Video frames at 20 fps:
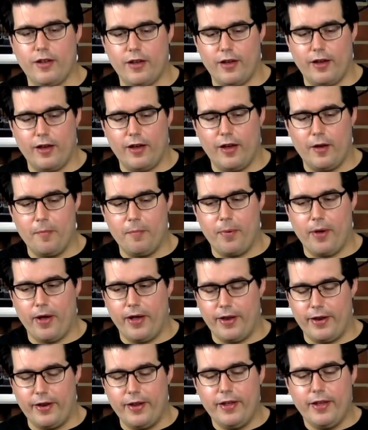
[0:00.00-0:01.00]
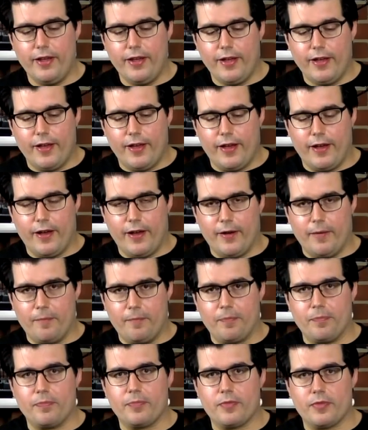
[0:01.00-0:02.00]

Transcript: uh, but um,